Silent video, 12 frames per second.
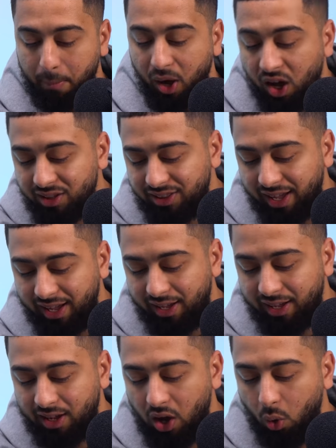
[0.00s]
per
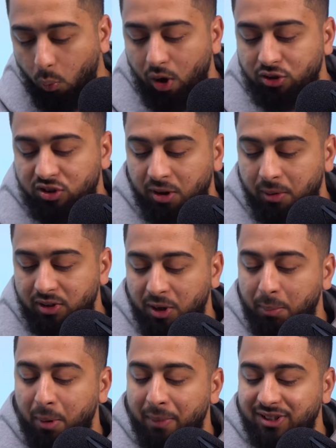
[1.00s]
day while su-
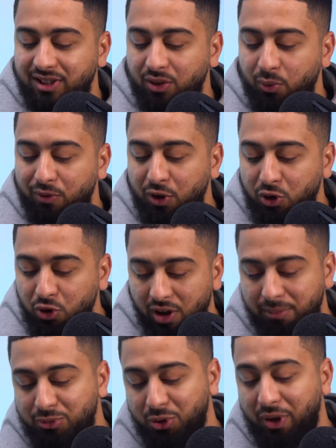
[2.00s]
supplementing with hu-
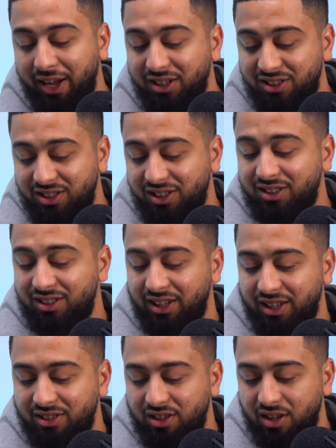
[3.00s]
um so
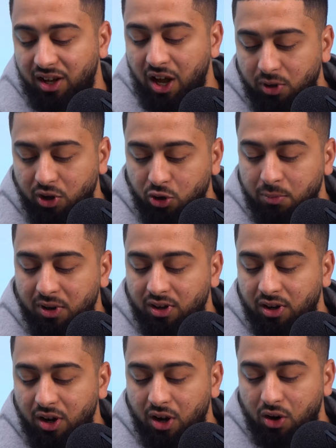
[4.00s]
HTC is a
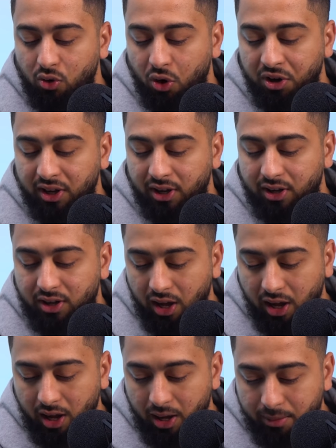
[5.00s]
human chronic
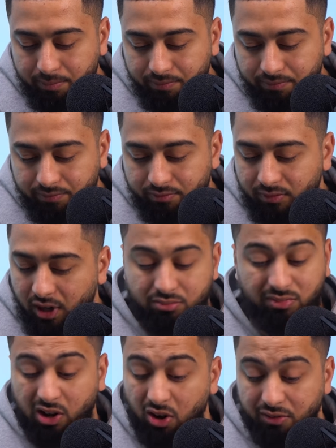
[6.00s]
um
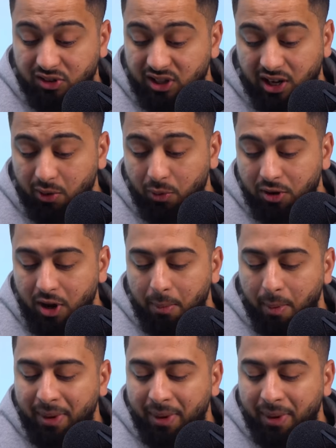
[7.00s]
I can't even say that word, but